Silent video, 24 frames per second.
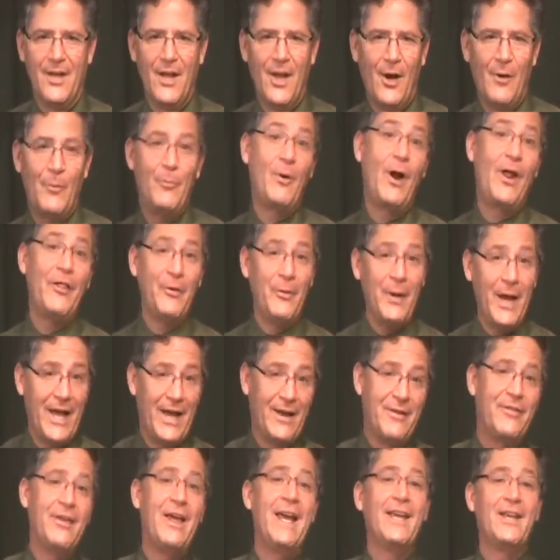Now, Brother
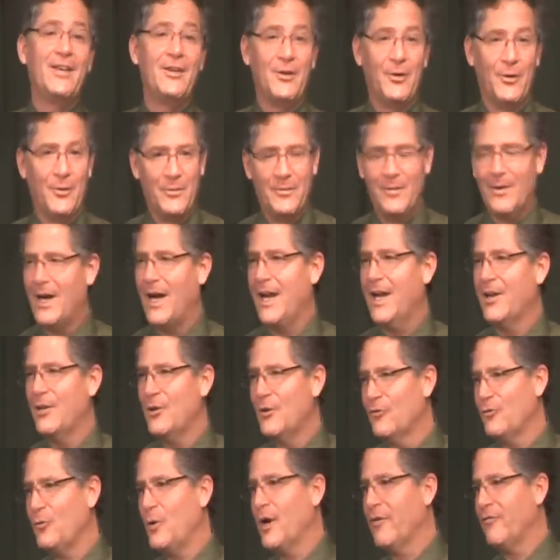Ed, thank you. I can
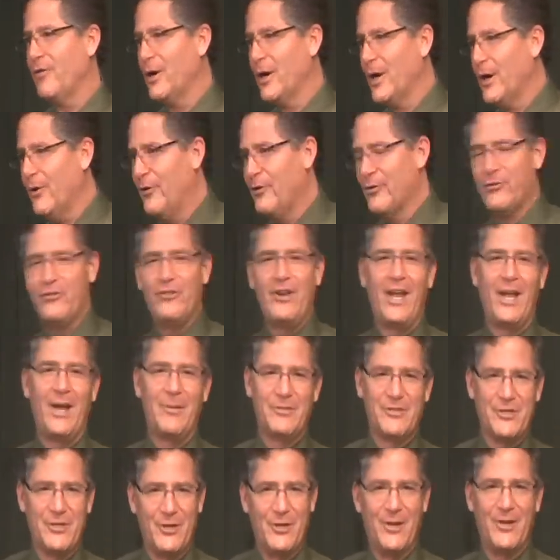use one of our elders'
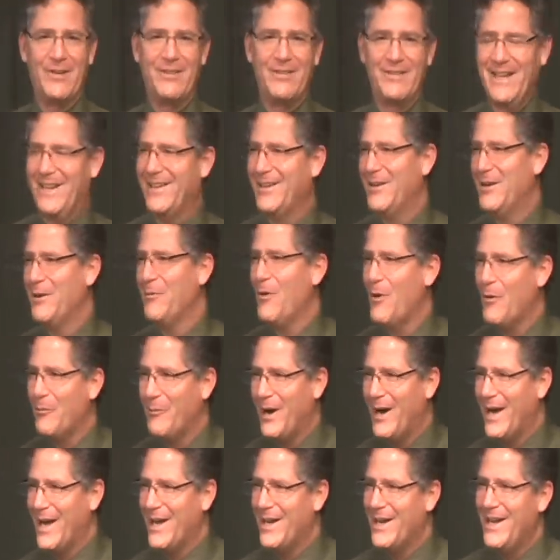names here, and, and he won't
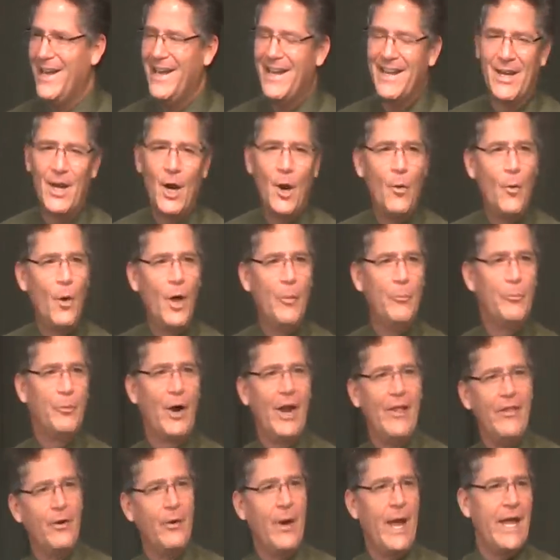mind. You know, well,
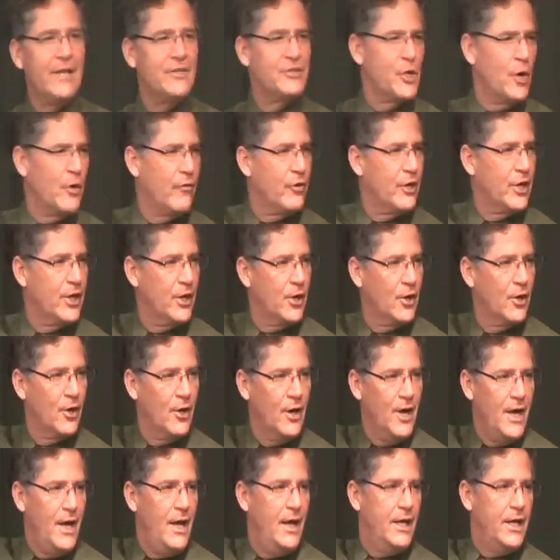Brother Ed's over
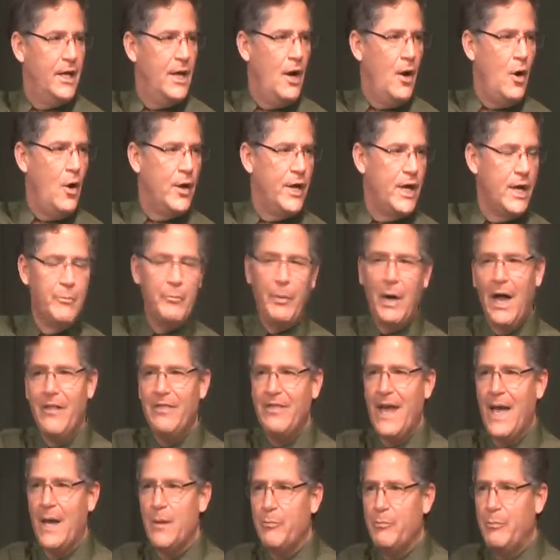here. You know, he
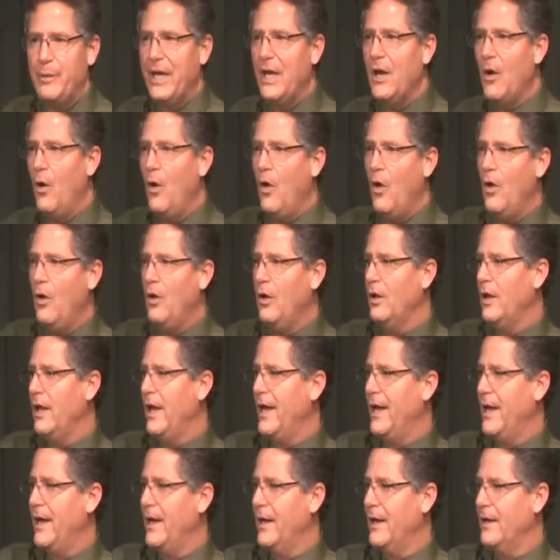bought that big old
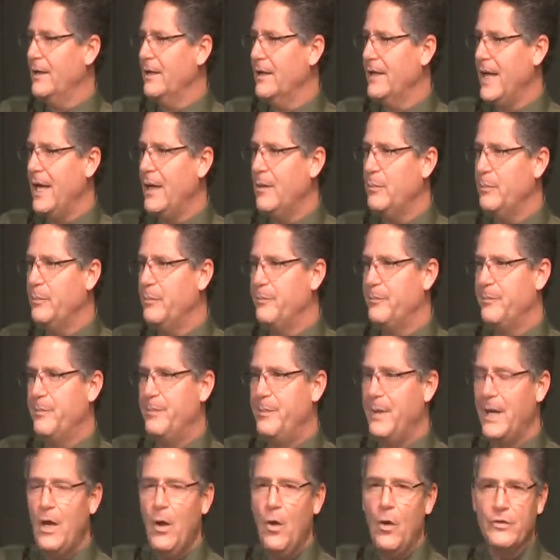uh, that
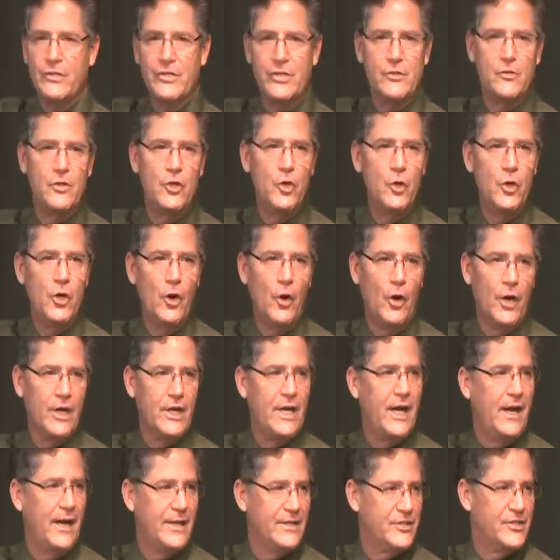big old New
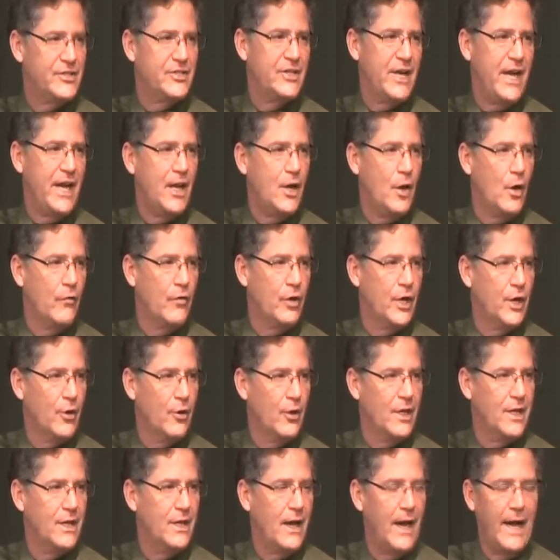York cut steak over
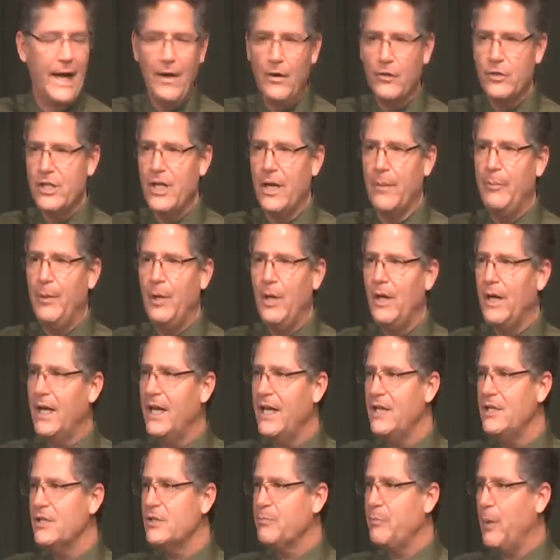here at the Idol Temple, and
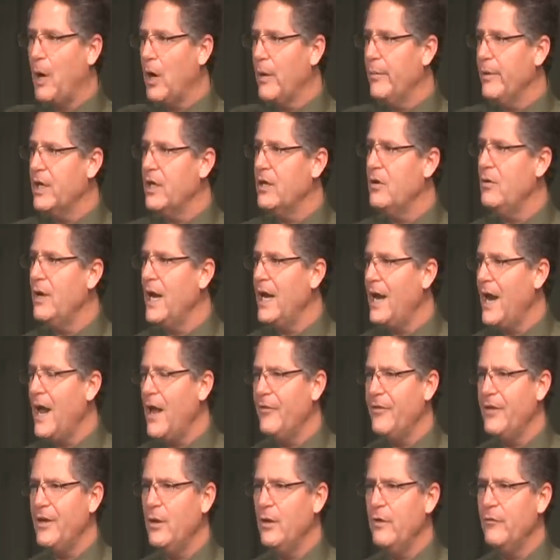he's barbecuing it
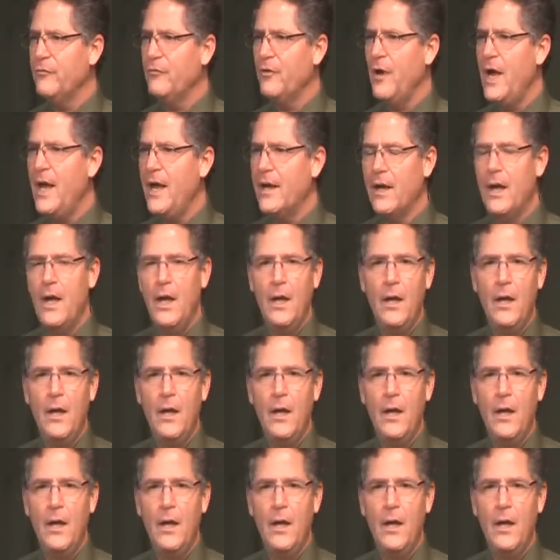out there in front.